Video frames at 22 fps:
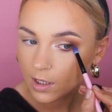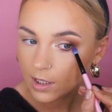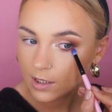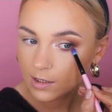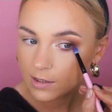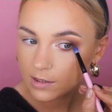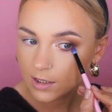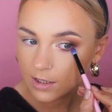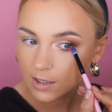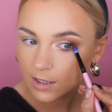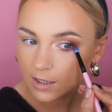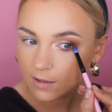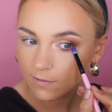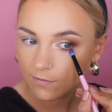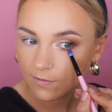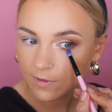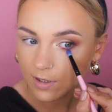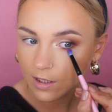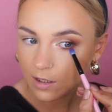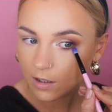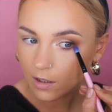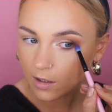
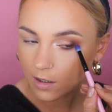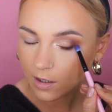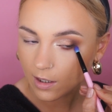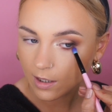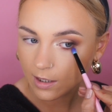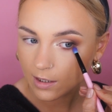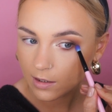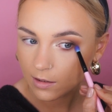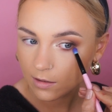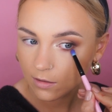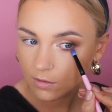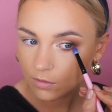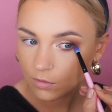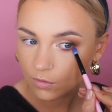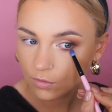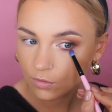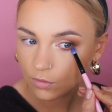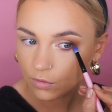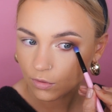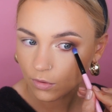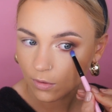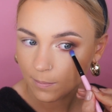underneath the eye
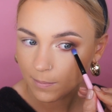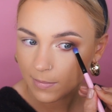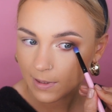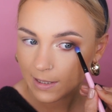or